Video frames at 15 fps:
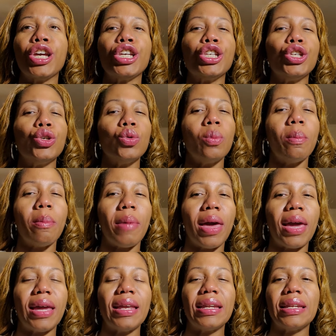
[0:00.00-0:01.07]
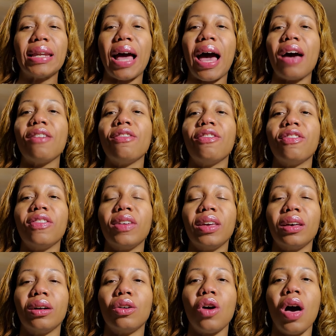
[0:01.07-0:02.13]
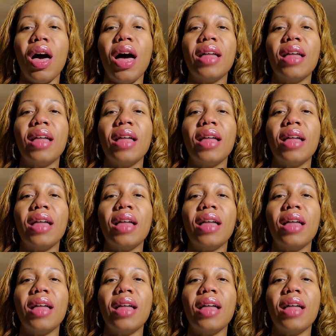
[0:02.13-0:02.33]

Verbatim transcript: you may not feel